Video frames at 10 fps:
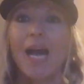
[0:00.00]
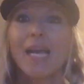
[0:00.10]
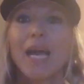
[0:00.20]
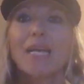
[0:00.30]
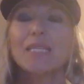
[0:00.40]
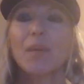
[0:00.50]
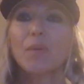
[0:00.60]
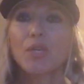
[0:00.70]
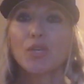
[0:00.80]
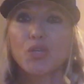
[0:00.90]
Hi guys,
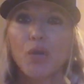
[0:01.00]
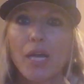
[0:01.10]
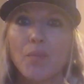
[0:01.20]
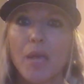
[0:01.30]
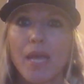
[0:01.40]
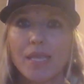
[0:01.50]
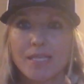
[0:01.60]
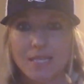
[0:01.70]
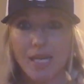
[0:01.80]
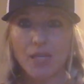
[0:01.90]
I'm going to try to make the
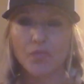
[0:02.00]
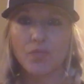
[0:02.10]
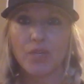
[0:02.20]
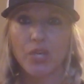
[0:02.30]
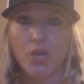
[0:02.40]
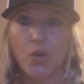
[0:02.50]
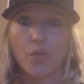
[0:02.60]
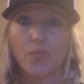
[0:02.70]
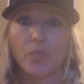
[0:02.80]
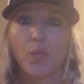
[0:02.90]
second
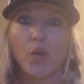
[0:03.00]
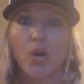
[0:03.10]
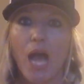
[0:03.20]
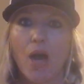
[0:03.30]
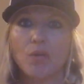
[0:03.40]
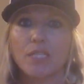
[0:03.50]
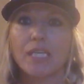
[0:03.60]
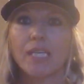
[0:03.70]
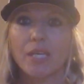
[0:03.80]
video for how to